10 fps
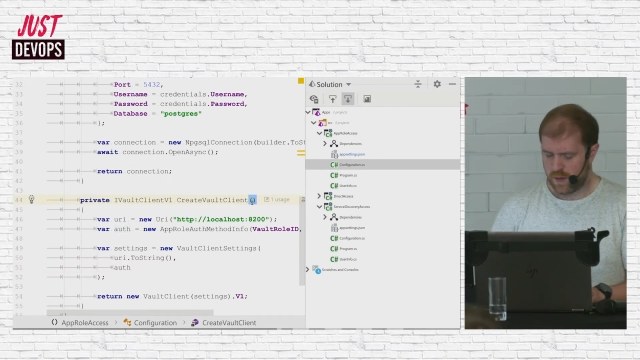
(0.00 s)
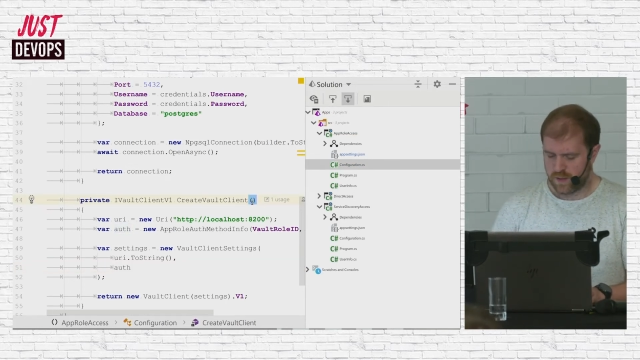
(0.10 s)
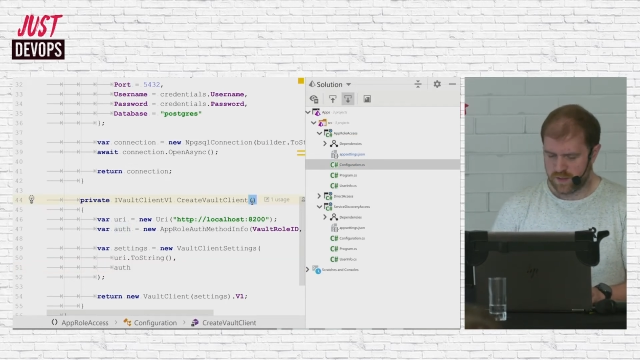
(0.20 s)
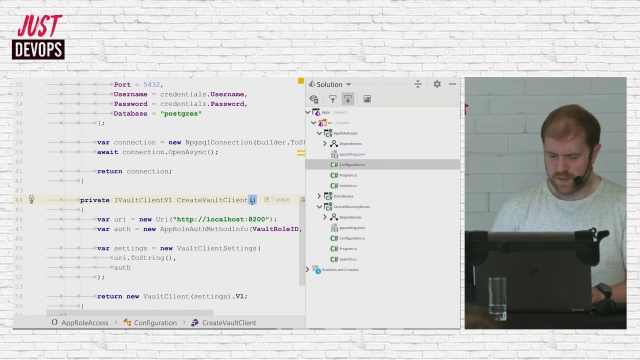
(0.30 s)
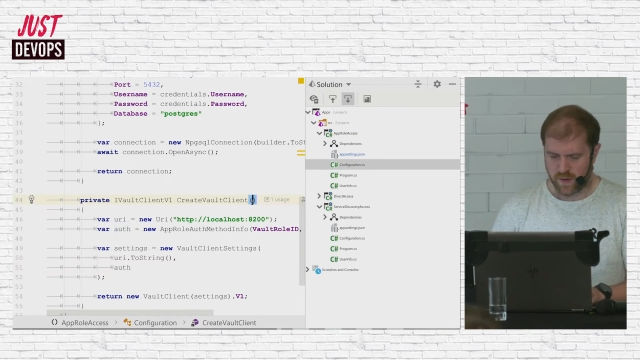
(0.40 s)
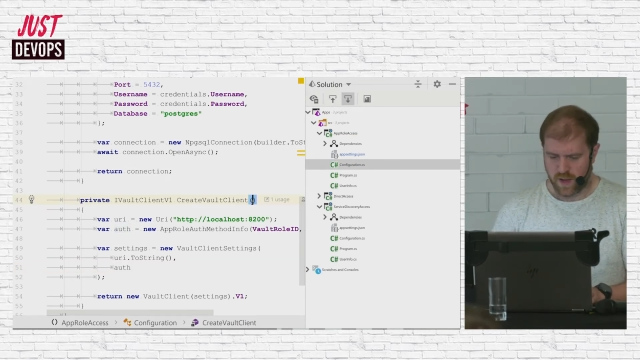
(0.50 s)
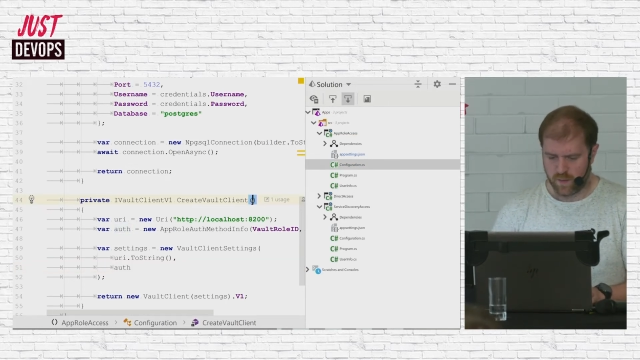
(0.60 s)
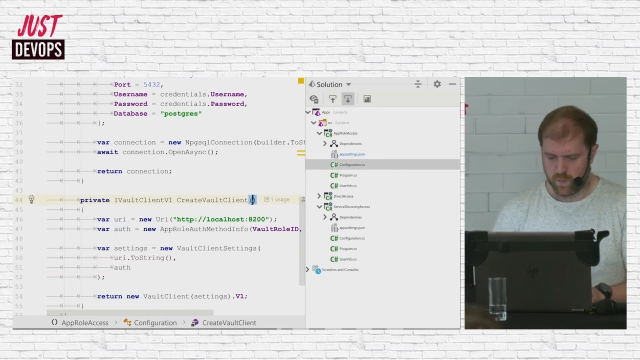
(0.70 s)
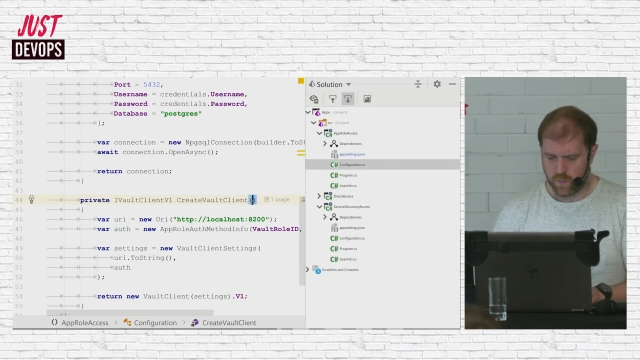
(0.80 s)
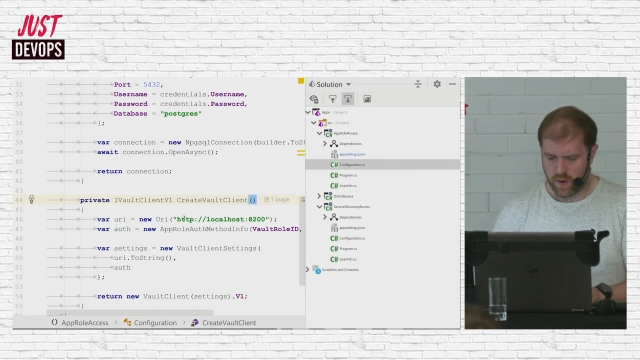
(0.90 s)
So
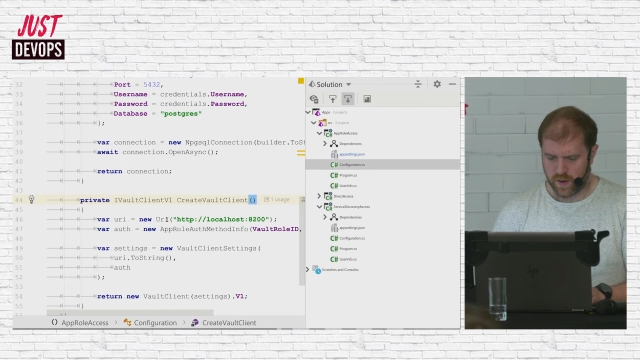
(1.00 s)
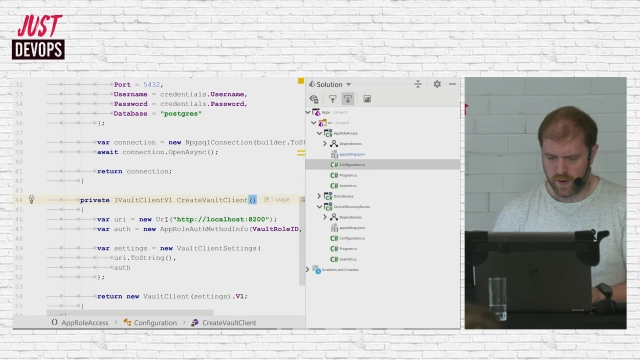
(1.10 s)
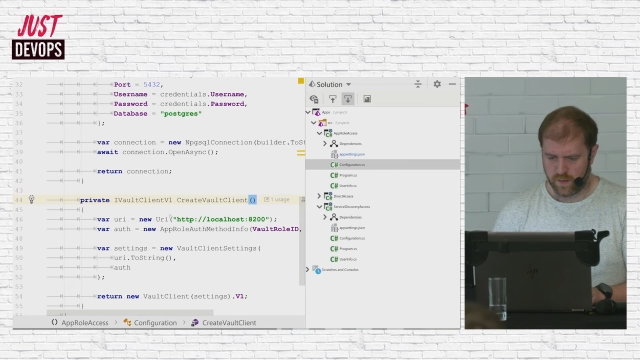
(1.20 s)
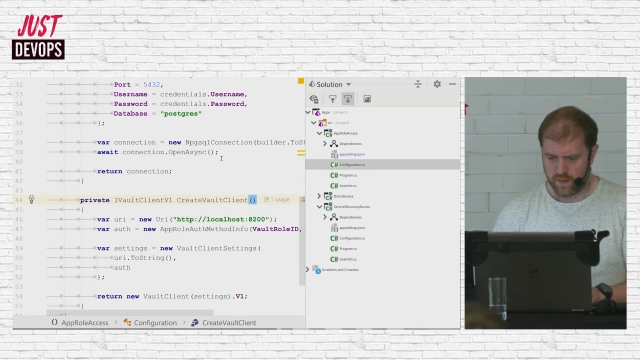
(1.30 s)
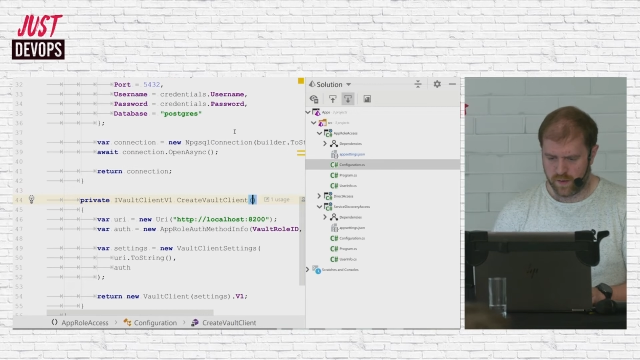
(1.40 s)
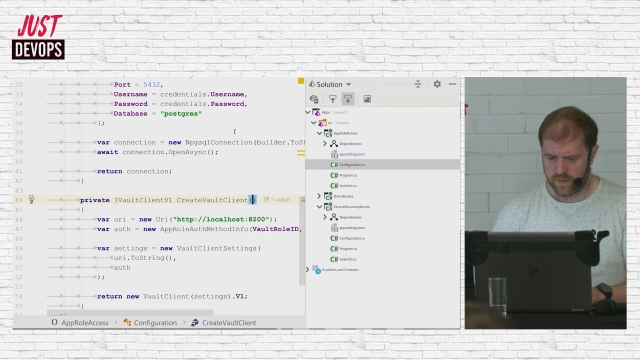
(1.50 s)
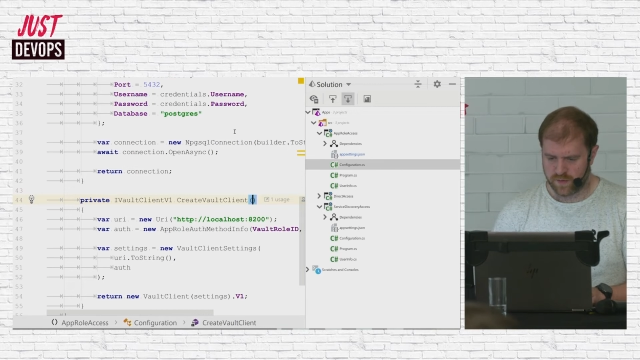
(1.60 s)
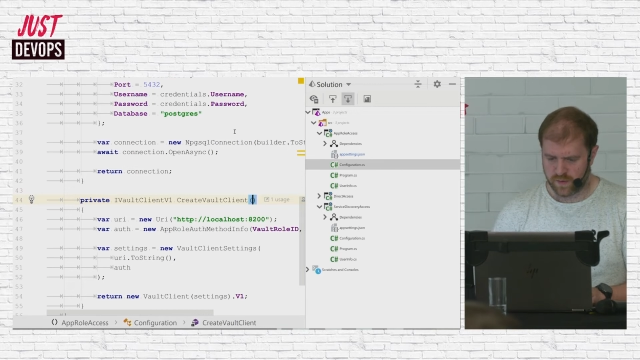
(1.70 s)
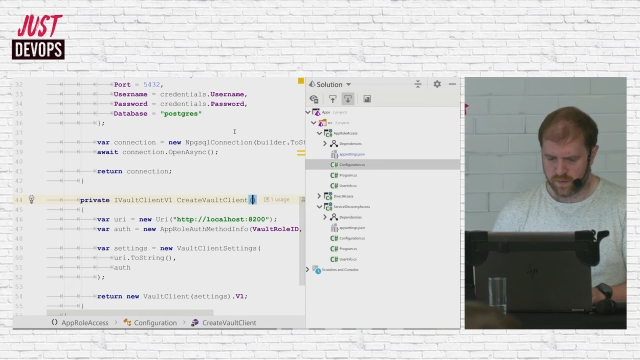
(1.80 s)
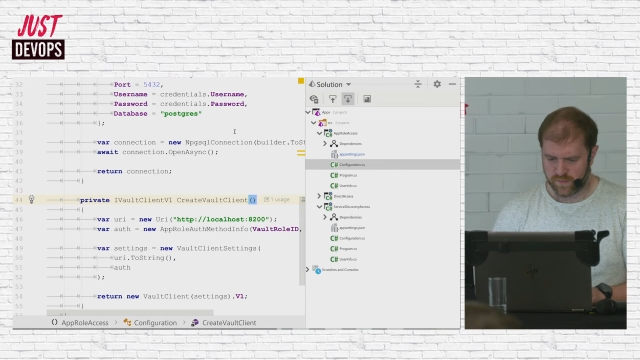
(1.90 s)
again, by
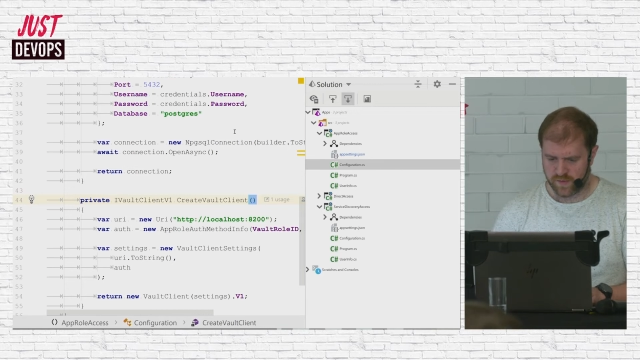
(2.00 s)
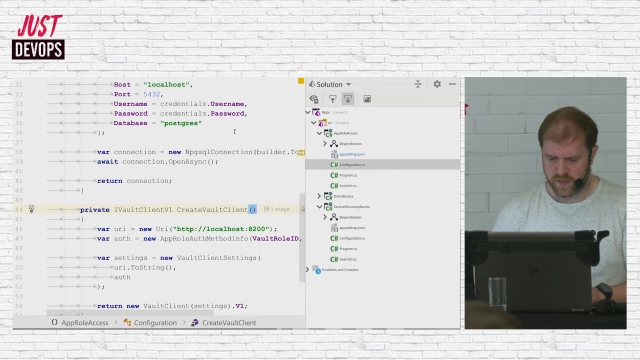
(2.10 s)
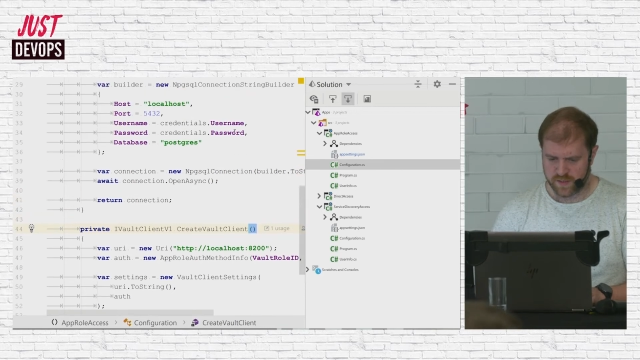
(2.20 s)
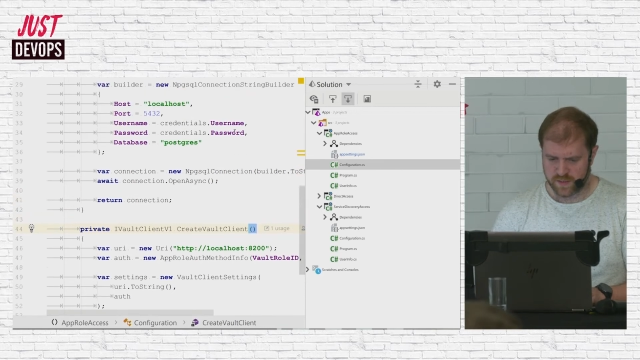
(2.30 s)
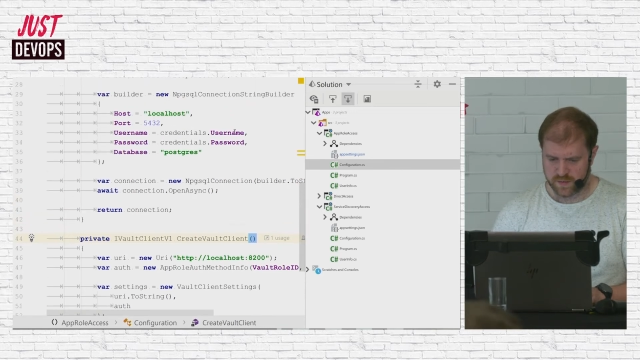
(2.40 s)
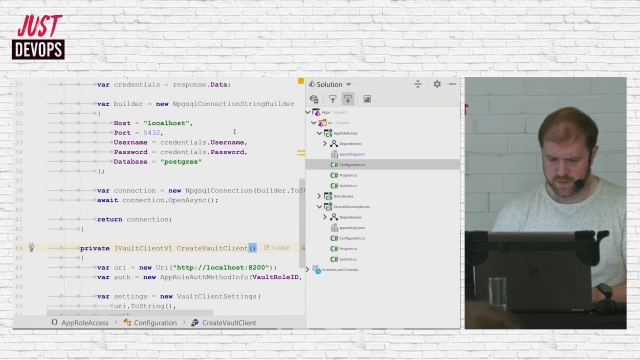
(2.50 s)
using all of this,